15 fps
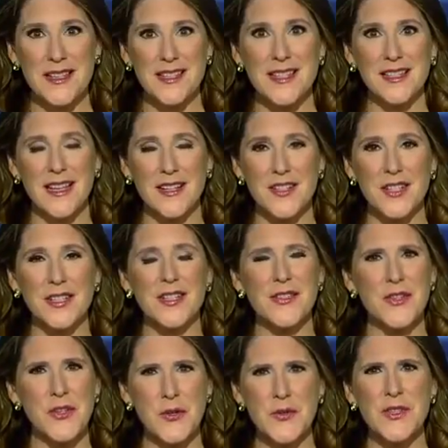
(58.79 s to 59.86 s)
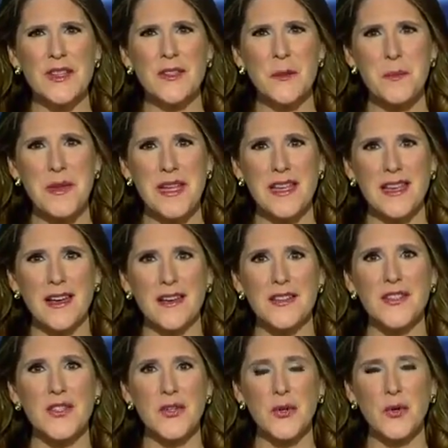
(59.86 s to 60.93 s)
this election, is using the media
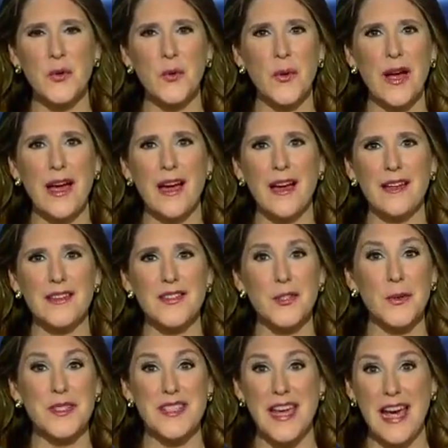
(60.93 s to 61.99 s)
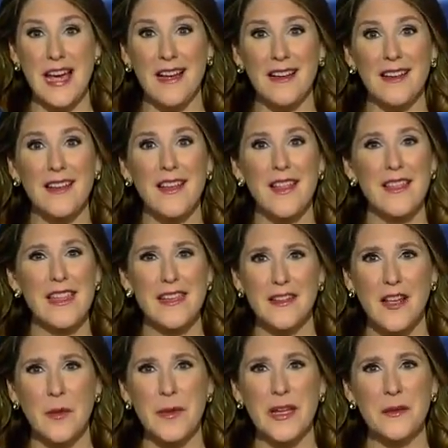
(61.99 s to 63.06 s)
to attack the
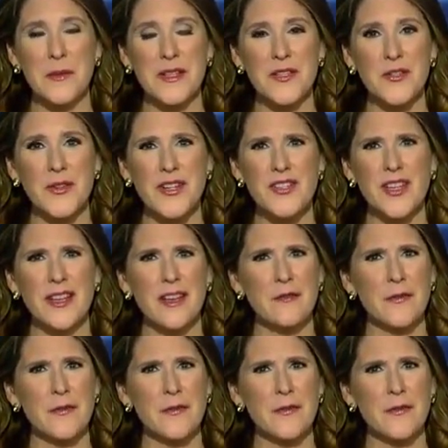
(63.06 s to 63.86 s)
incoming administration. And